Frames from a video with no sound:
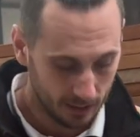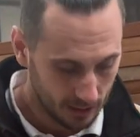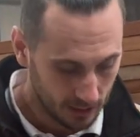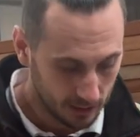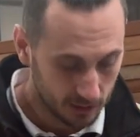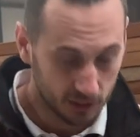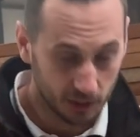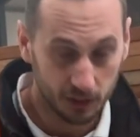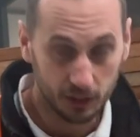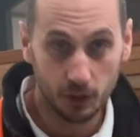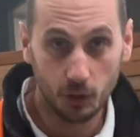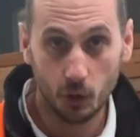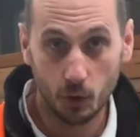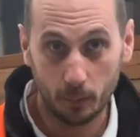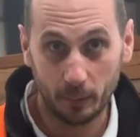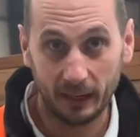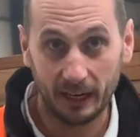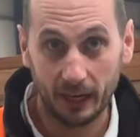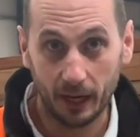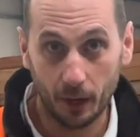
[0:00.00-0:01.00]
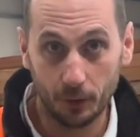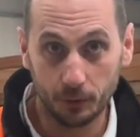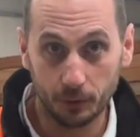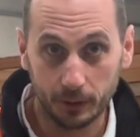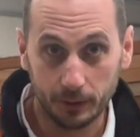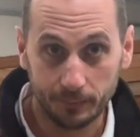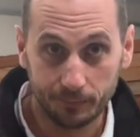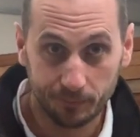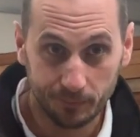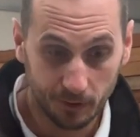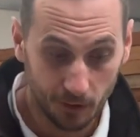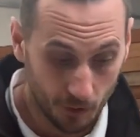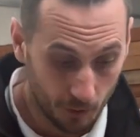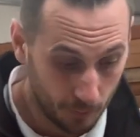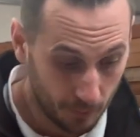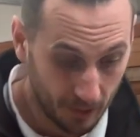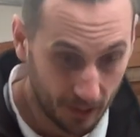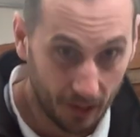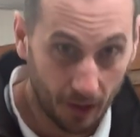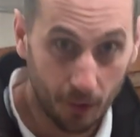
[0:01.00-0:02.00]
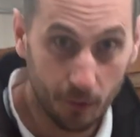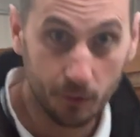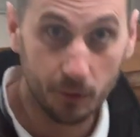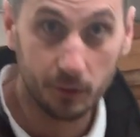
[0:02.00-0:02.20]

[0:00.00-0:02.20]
to European oak. European oak